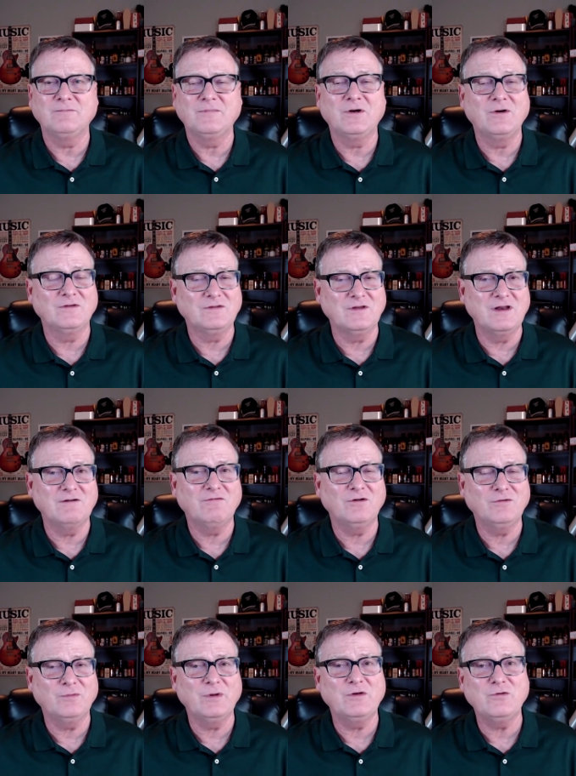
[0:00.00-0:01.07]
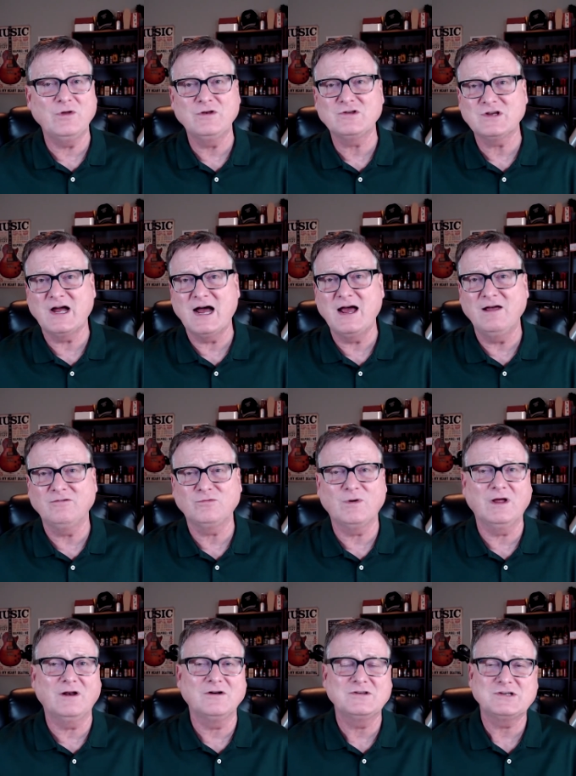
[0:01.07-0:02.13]
There is a difference between chives.
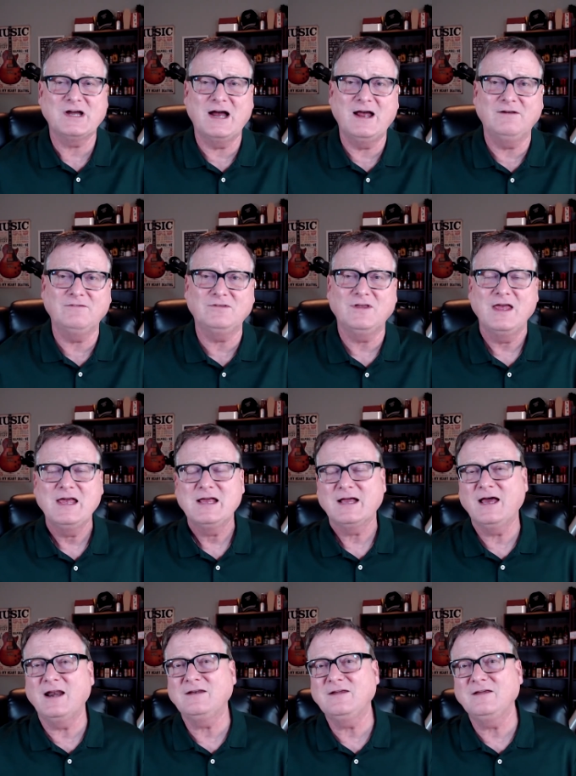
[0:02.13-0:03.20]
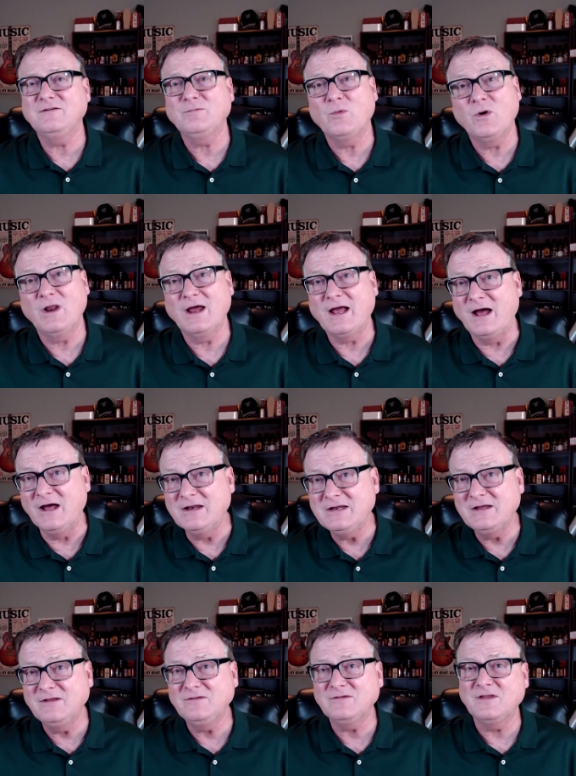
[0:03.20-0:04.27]
Regular chives kind of taste more like
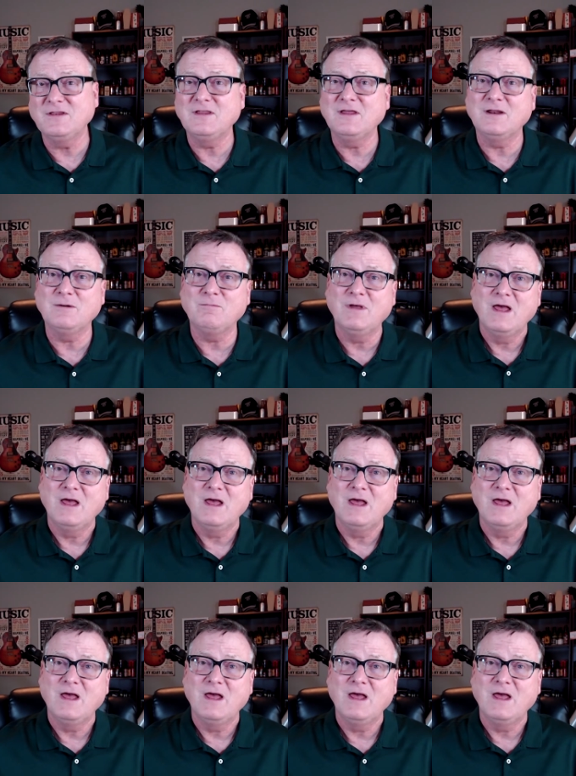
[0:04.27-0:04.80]
onions, and then